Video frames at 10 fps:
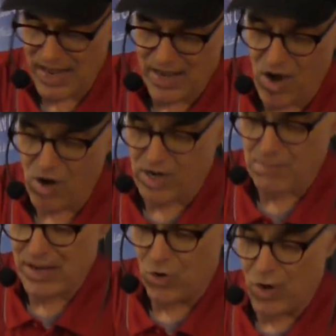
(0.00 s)
a
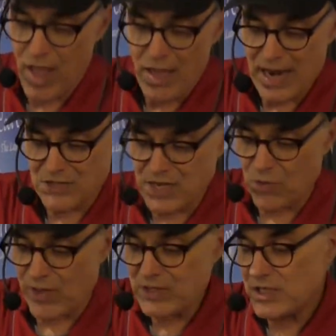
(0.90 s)
hearty meal. Now,
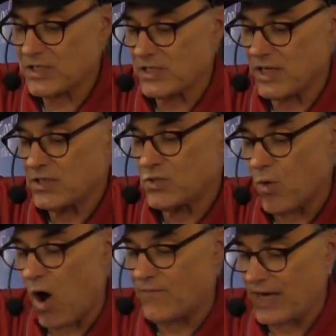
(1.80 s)
so this is
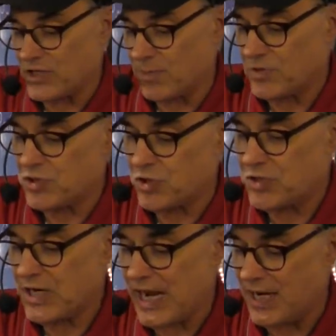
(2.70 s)
raw vegetables,
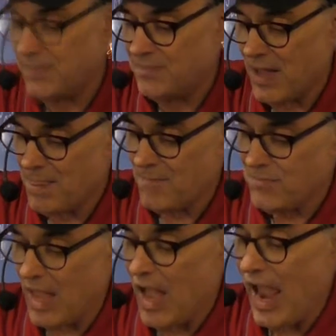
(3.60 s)
juiced and heated.
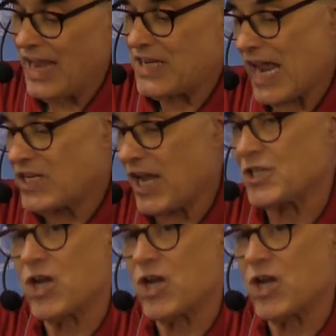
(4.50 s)
It tastes like a